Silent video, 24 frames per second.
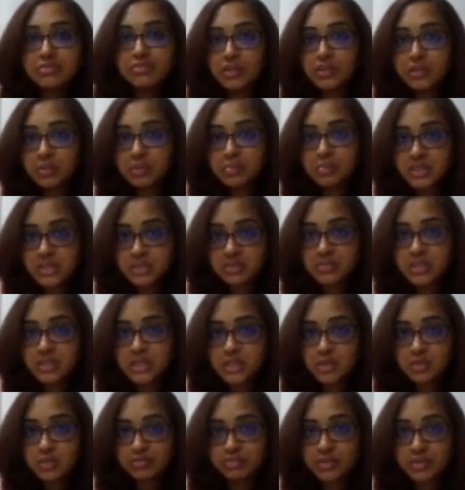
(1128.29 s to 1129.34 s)
the
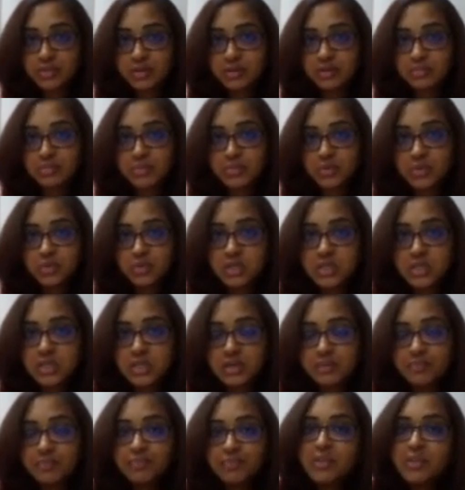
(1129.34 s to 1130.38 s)
betterment of the community.
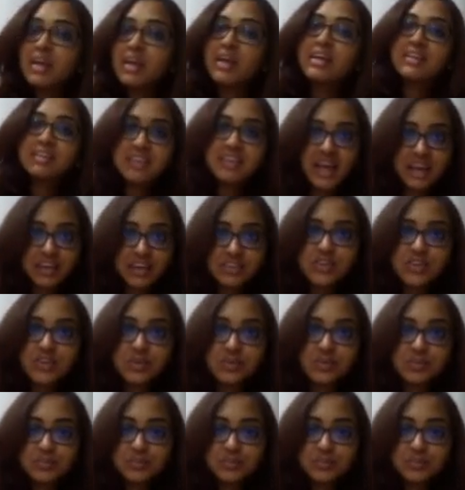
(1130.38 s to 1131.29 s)
Thank you.